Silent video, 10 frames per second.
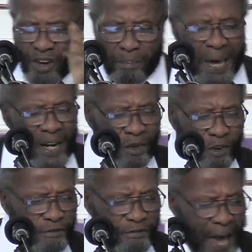As a
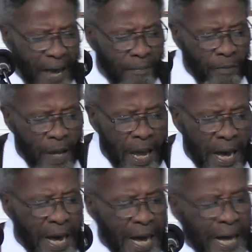matter of fact,
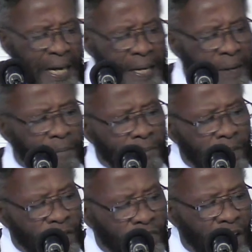
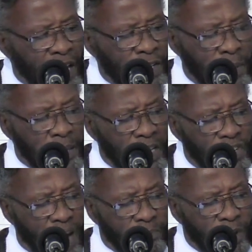uh, 2
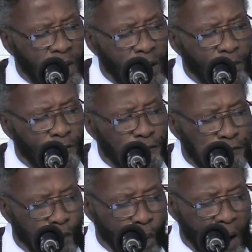Timothy chapter number
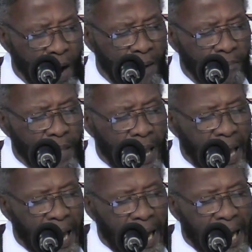4
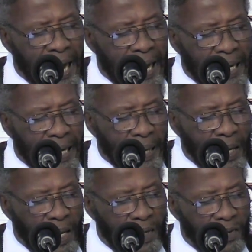
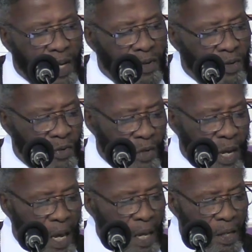uh, is,
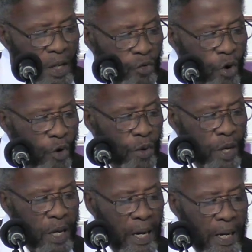is, is,
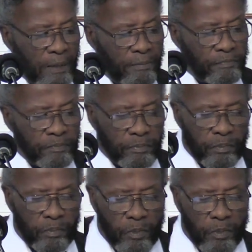where we, um,